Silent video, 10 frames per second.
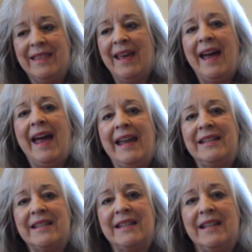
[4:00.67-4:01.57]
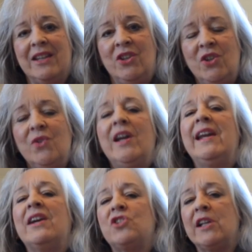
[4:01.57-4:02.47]
that you can
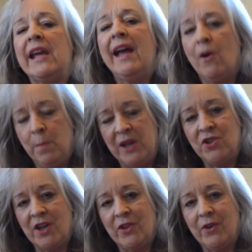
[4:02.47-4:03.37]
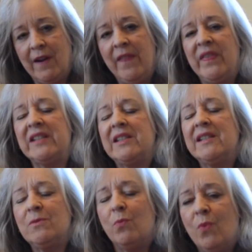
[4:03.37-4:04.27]
actually help each other. And this
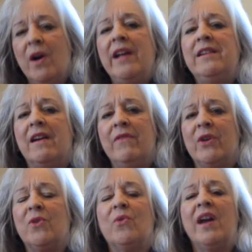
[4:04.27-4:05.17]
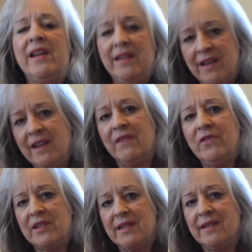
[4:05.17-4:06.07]
is one of the great
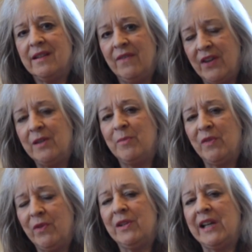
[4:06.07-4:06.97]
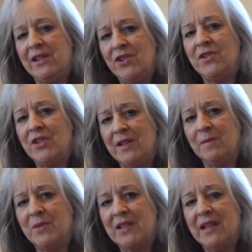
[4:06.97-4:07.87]
gifts of intimate
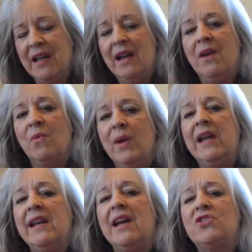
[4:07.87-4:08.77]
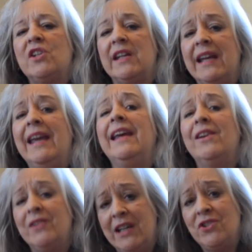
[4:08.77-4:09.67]
relationships. We can actually
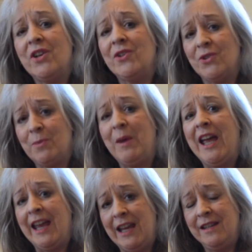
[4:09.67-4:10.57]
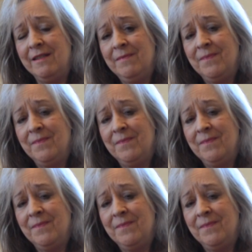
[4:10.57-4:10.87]
heal each other's pain.